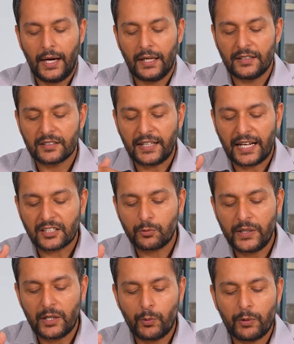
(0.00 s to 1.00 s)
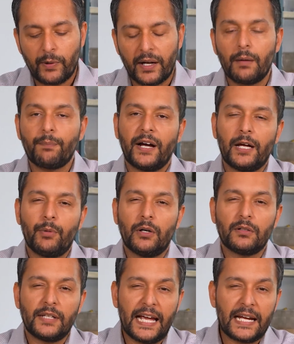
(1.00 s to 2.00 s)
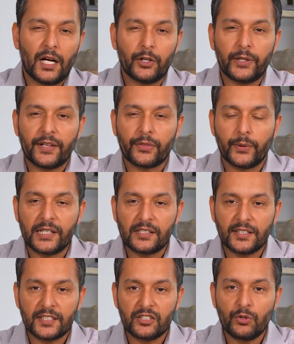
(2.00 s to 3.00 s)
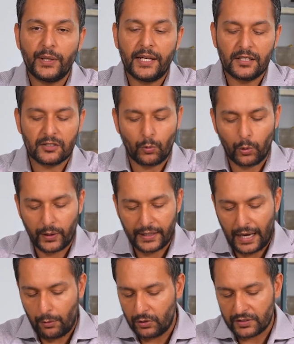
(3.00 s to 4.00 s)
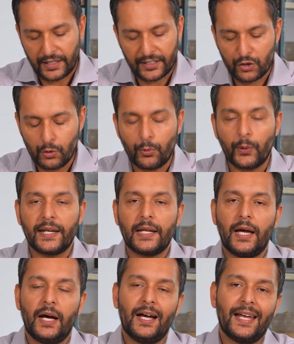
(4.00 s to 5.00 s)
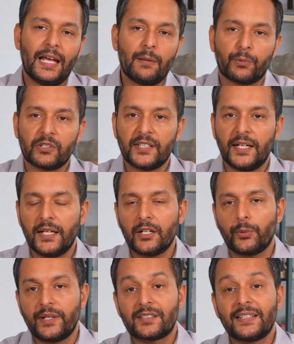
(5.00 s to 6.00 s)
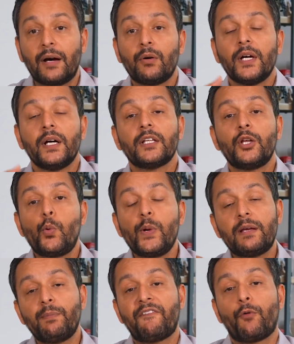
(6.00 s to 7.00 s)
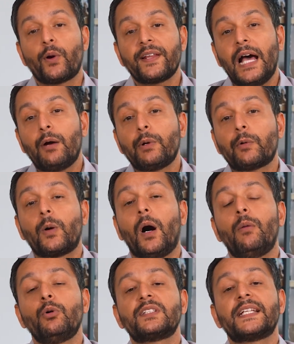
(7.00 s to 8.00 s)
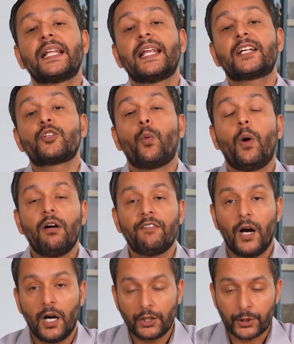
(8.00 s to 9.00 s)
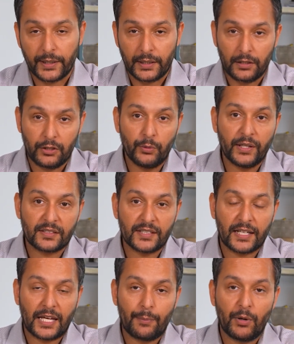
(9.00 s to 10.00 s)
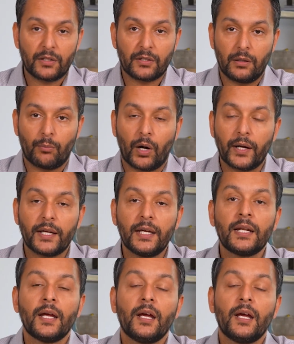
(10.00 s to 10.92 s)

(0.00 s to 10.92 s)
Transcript: this last week we went up by about 836 units, or that was 2.8% increase. Now, the week before that, we were almost at 1,200 units that came onto the market.